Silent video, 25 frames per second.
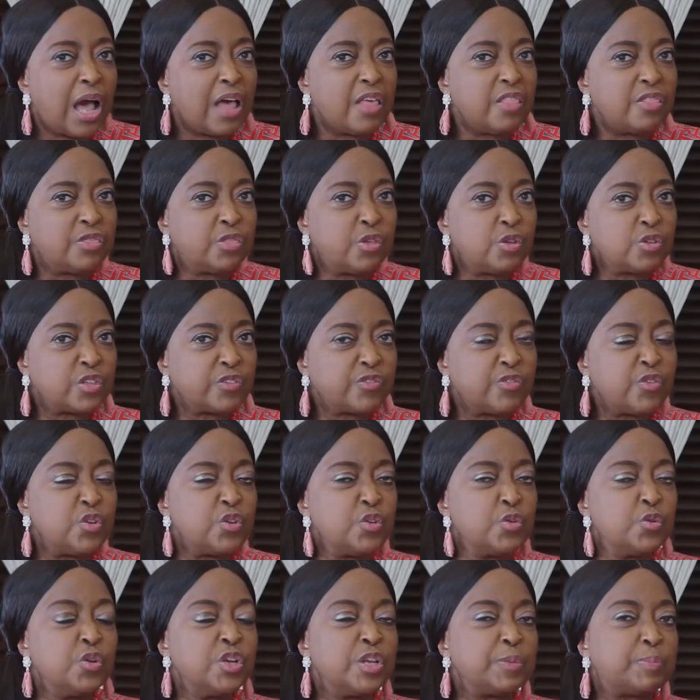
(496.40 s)
And those of
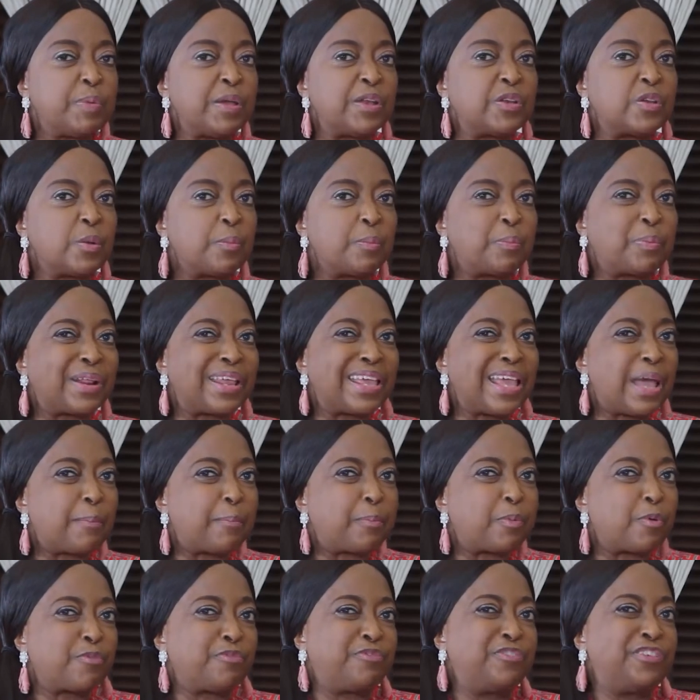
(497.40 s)
you who depend on prayer
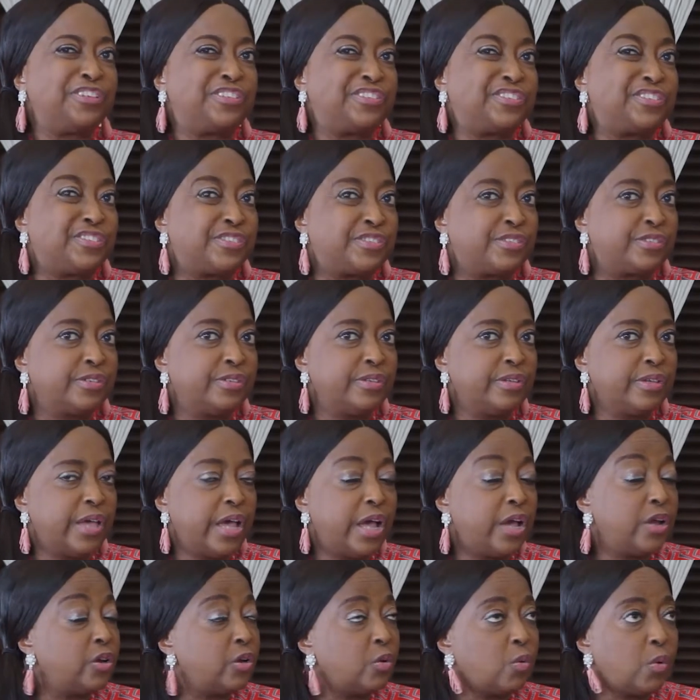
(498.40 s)
prophets,
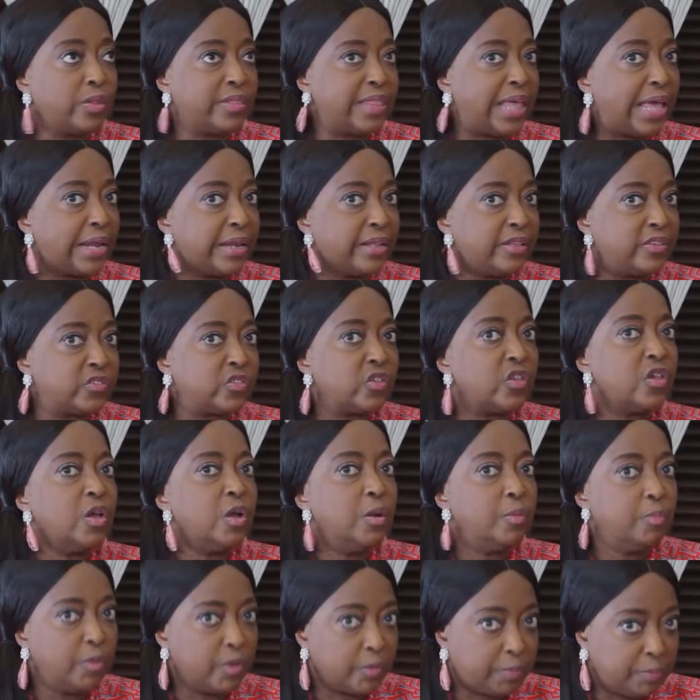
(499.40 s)
I don't know what that is,
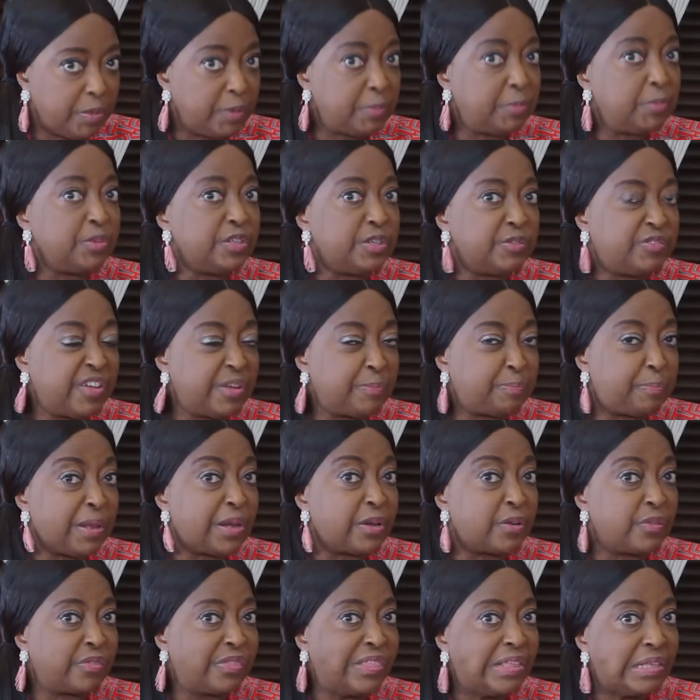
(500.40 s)
but people
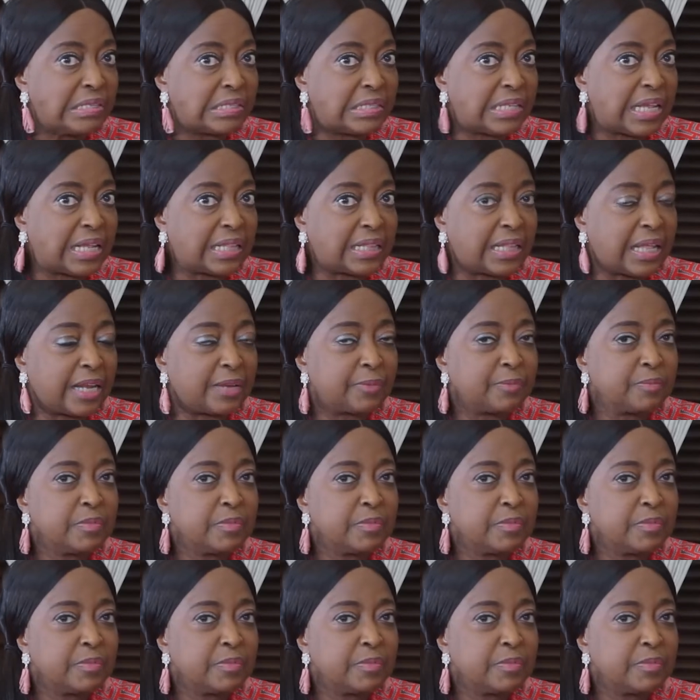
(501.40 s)
depend on things like that.